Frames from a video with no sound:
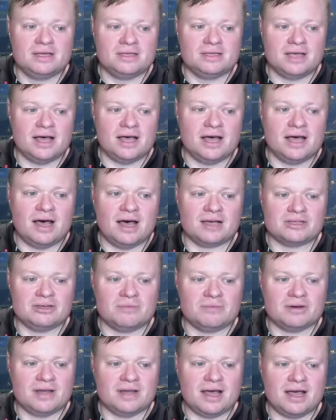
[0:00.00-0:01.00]
uh,
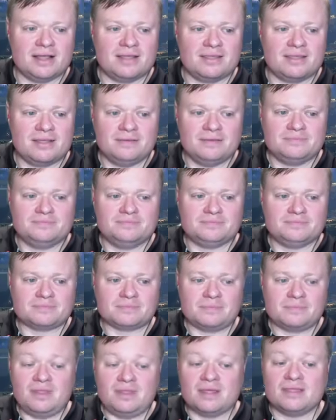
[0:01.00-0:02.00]
October 9th.
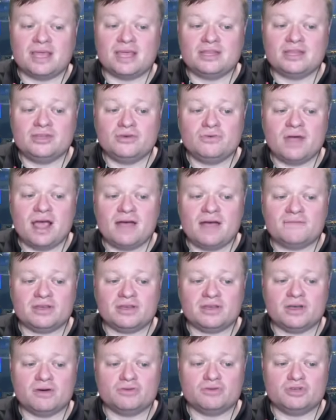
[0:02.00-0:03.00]
They do have to
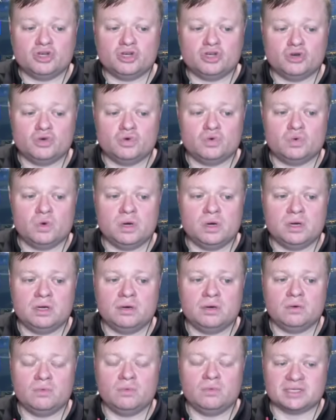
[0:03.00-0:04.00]
go to
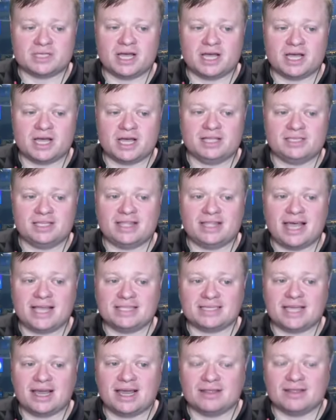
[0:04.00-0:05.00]
Wisconsin.
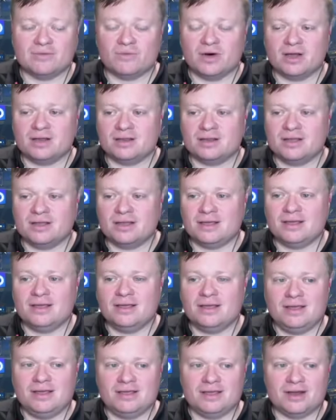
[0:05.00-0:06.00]
That's kind of the one
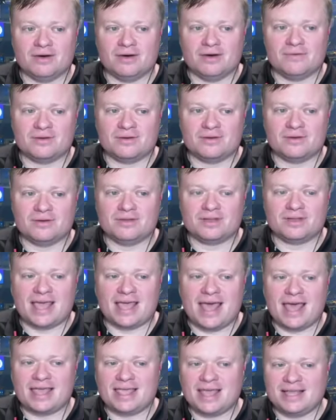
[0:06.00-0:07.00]
Mm-hmm. You know, go,
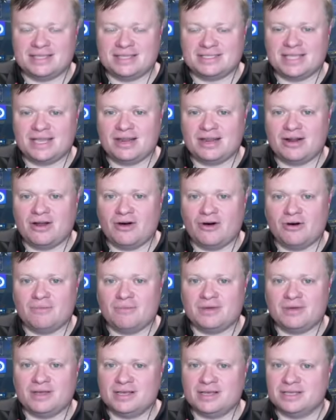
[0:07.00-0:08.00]
Kent State at
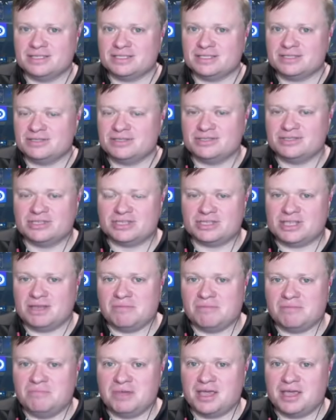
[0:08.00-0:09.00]
home is just the
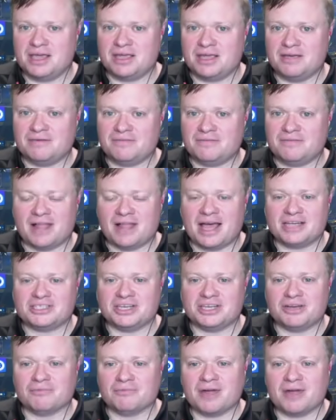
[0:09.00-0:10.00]
big
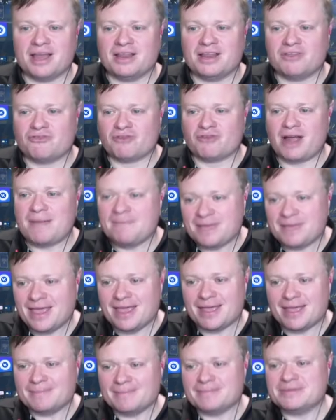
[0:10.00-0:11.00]
flashing red trap
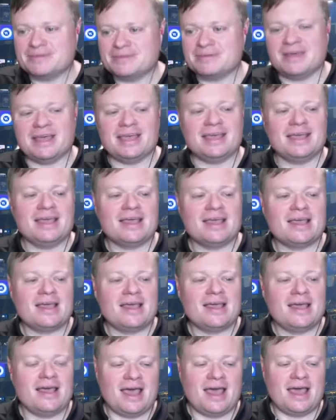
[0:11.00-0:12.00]
game to me,
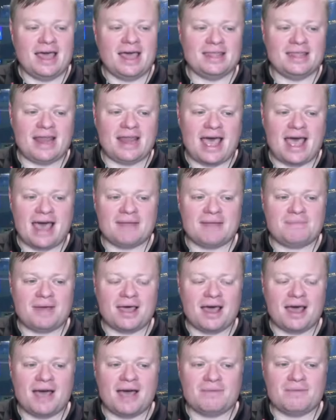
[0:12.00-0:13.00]
and then at
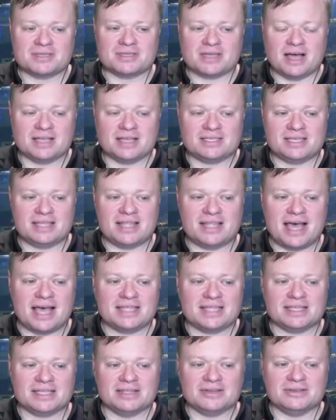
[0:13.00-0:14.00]
at Wisconsin,
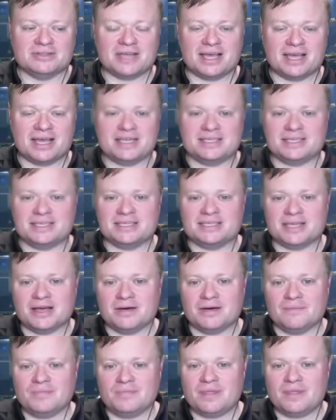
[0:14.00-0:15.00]
that's a little dicey.
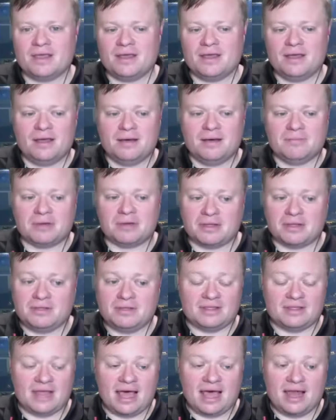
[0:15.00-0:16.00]
So, but other
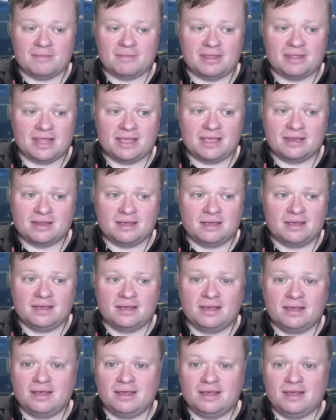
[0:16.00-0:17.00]
that, I mean, they could
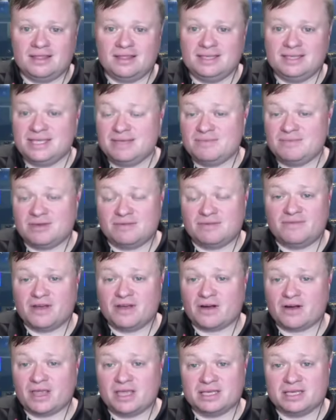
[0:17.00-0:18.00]
this team could
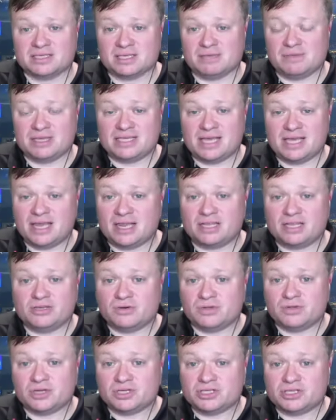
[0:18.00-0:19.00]
very easily be 10 and
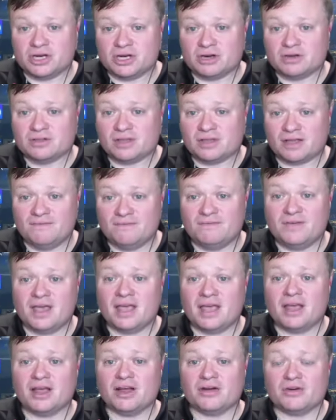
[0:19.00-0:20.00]
2 this year like
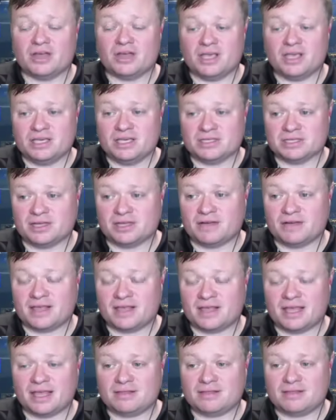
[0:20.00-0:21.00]
very easily if
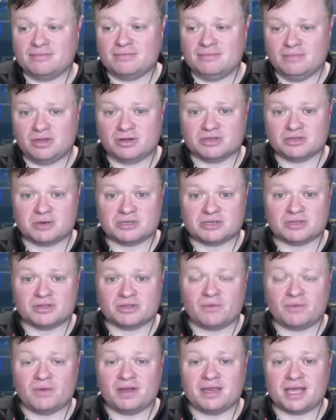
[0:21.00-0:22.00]
they get you know especially
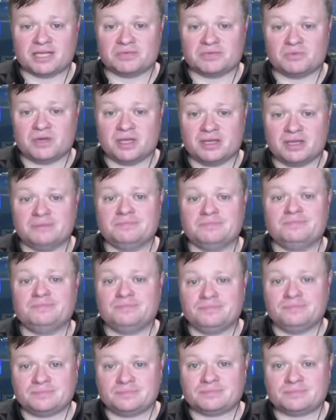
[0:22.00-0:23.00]
they win next week
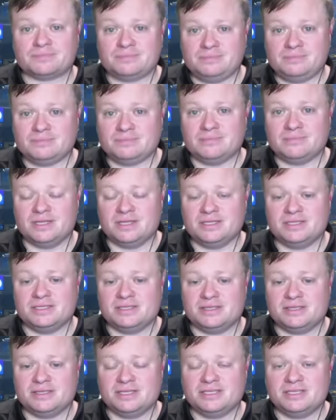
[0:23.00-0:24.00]
this
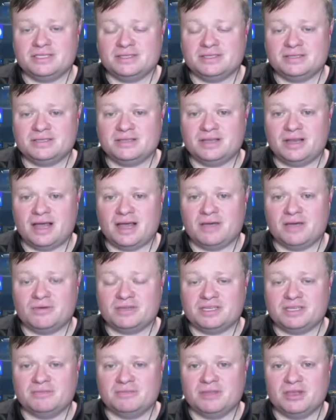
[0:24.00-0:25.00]
is this is an iowa
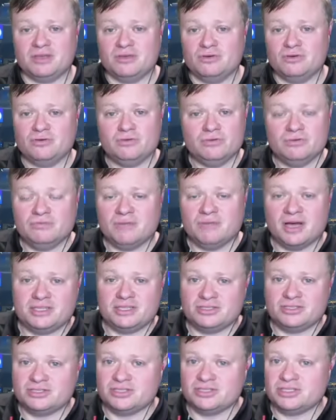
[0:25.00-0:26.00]
team that you might
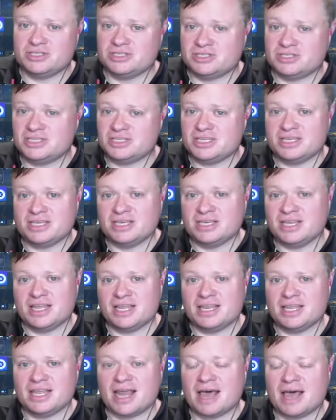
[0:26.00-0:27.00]
just see in
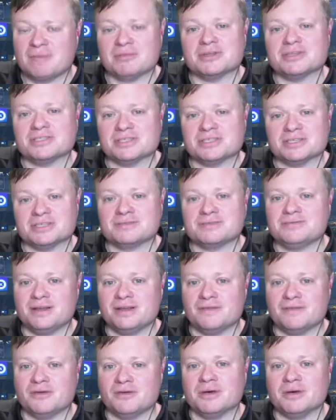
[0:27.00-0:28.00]
indianapolis in a, in
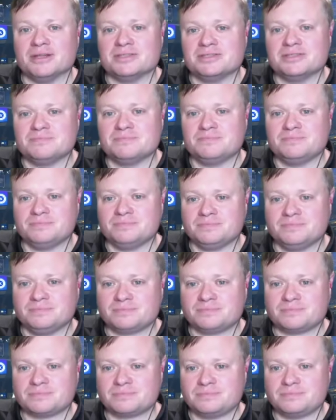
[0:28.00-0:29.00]
a few months
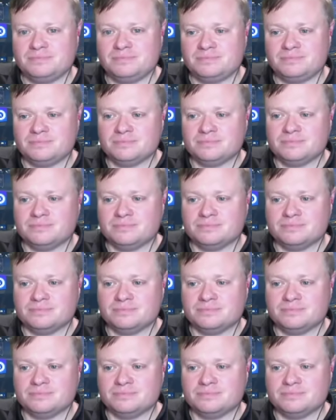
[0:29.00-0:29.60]
as